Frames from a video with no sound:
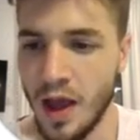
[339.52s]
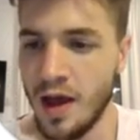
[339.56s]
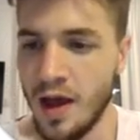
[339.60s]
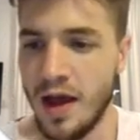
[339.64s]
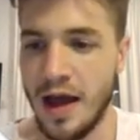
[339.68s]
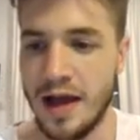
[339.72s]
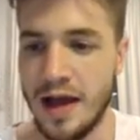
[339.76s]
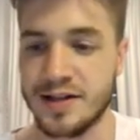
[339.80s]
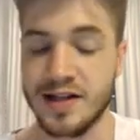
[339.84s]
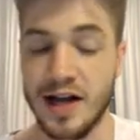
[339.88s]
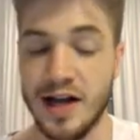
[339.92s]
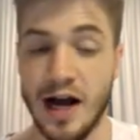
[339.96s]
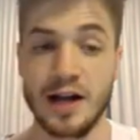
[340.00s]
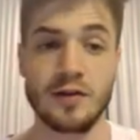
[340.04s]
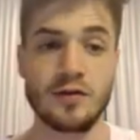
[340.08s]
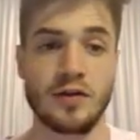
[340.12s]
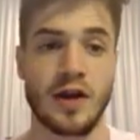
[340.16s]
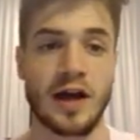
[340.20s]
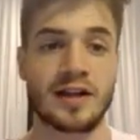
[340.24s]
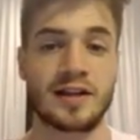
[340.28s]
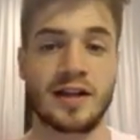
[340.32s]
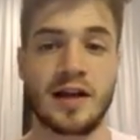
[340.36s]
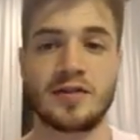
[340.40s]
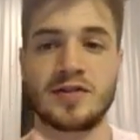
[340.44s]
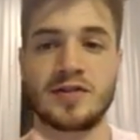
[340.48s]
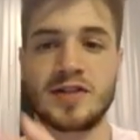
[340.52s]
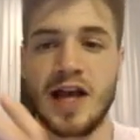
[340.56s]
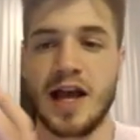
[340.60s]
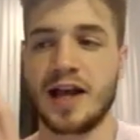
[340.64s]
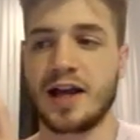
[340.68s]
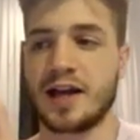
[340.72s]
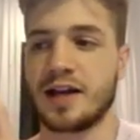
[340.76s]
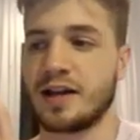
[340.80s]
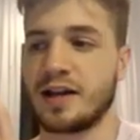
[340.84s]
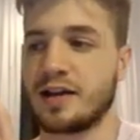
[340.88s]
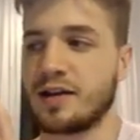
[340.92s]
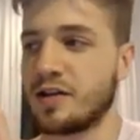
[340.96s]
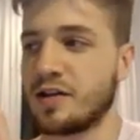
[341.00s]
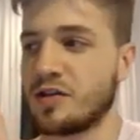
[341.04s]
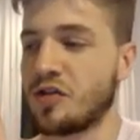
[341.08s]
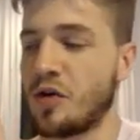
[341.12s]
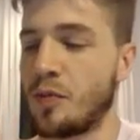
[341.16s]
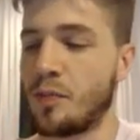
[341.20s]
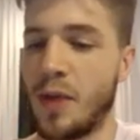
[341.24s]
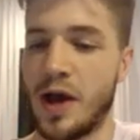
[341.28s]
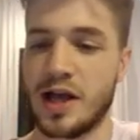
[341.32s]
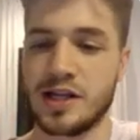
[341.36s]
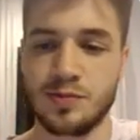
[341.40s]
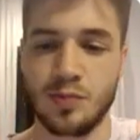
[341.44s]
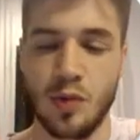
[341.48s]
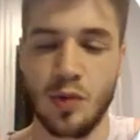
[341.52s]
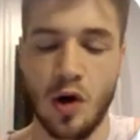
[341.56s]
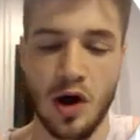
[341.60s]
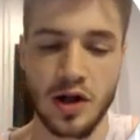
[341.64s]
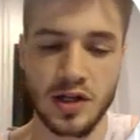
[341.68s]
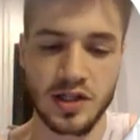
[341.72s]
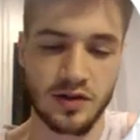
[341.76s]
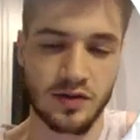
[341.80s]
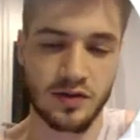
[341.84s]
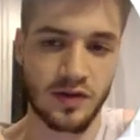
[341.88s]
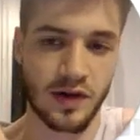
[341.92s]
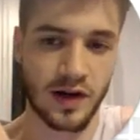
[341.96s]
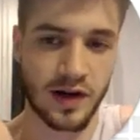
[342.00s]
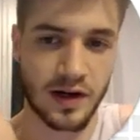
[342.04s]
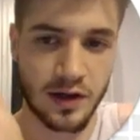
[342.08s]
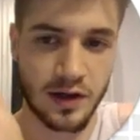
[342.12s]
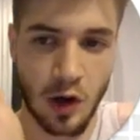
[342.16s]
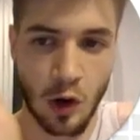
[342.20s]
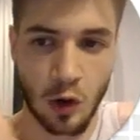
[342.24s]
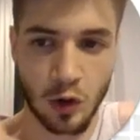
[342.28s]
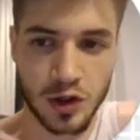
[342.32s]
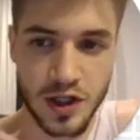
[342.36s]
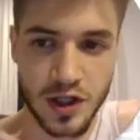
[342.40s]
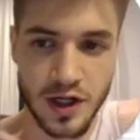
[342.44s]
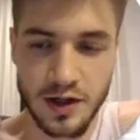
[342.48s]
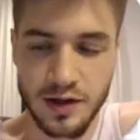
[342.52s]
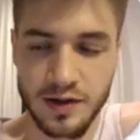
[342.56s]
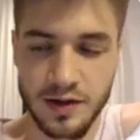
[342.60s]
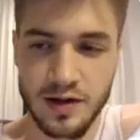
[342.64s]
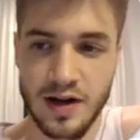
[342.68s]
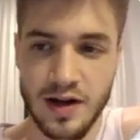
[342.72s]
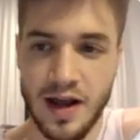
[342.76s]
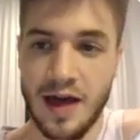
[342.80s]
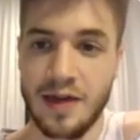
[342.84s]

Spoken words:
it's kind of like they've taken the best parts of like Notion